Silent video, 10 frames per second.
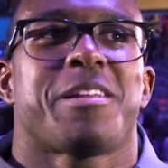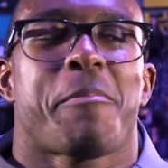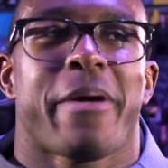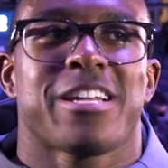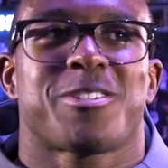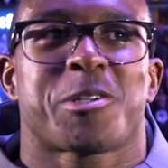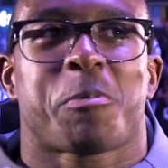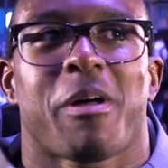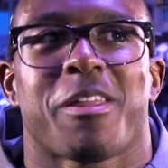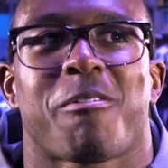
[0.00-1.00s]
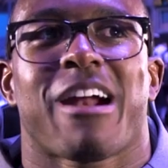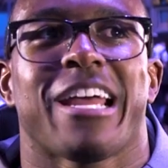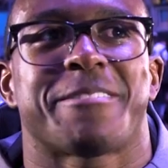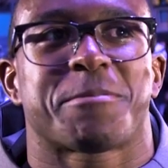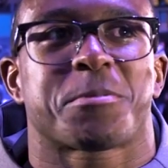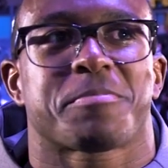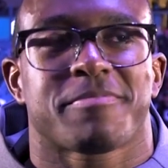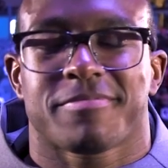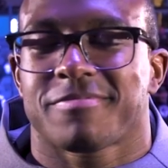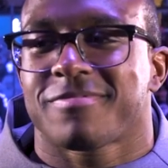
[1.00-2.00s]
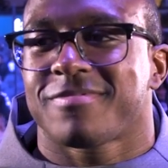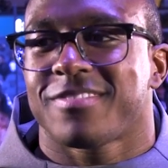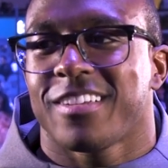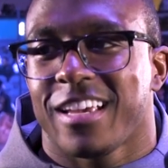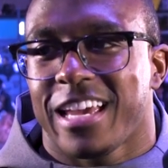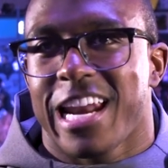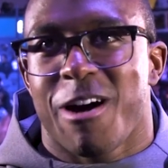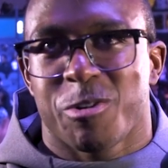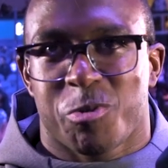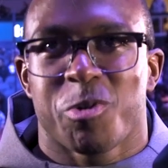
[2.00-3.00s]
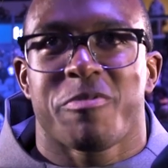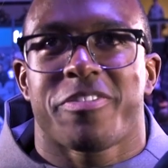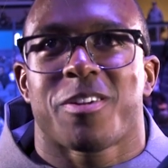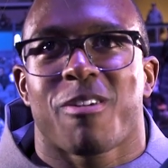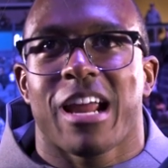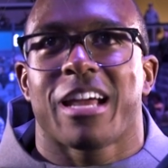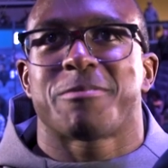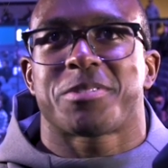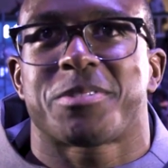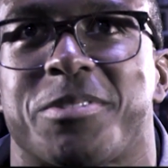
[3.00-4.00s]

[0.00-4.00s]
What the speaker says: the Patriots play the Rams, and I was rooting for the Rams.